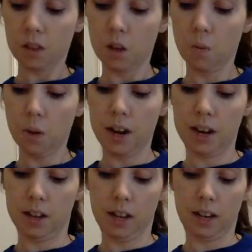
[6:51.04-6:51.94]
when it
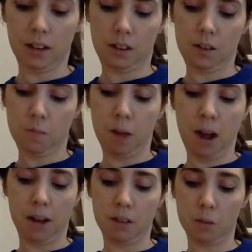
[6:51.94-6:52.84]
like
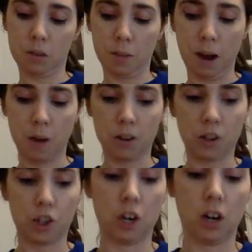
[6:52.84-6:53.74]
bonds with the powdered
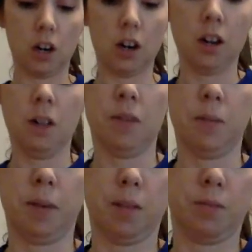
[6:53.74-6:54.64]
sugar, it
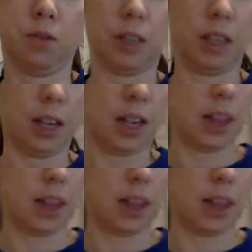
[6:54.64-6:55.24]
becomes really